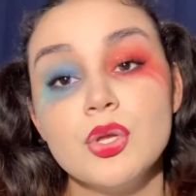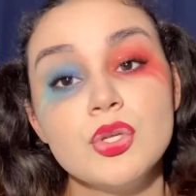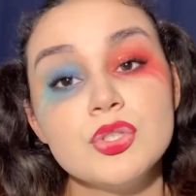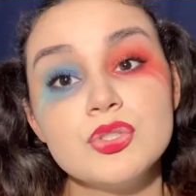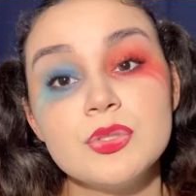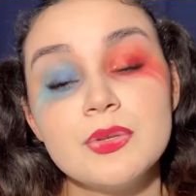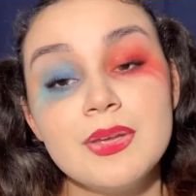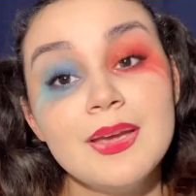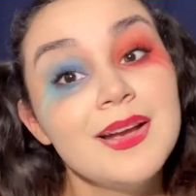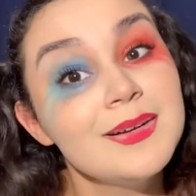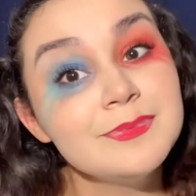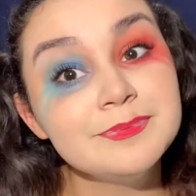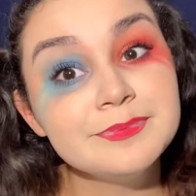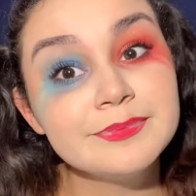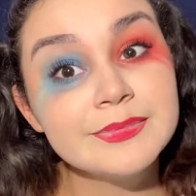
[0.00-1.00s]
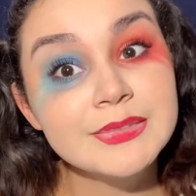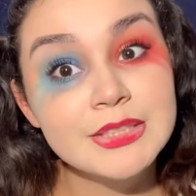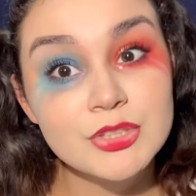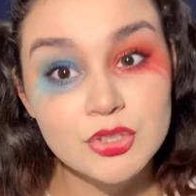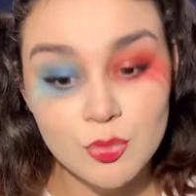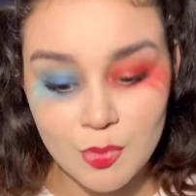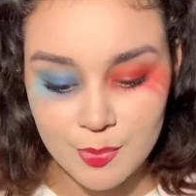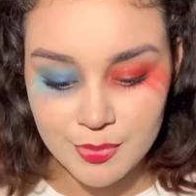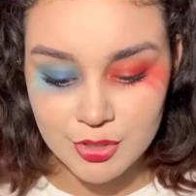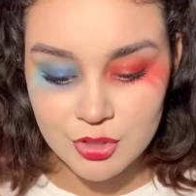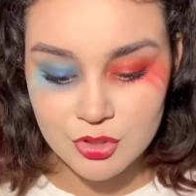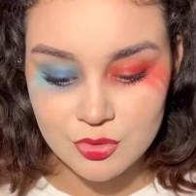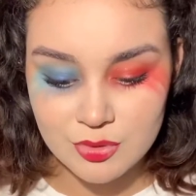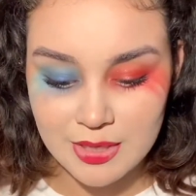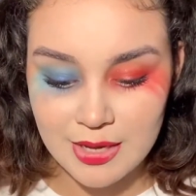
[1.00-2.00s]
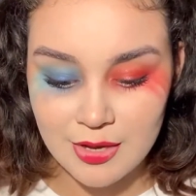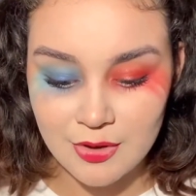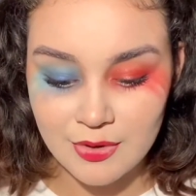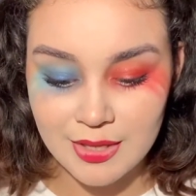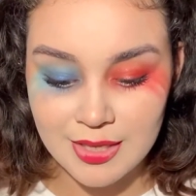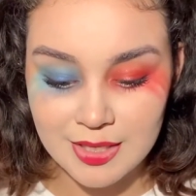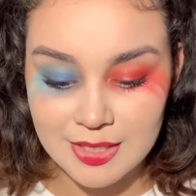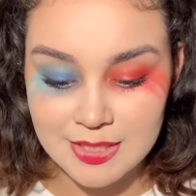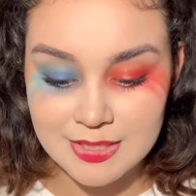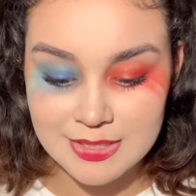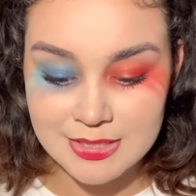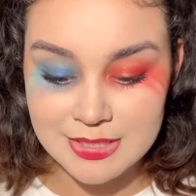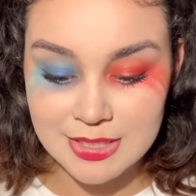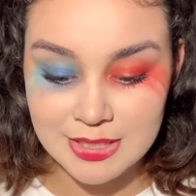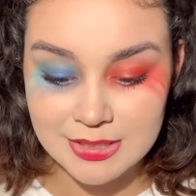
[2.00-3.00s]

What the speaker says: So yeah, so what we're gonna do now is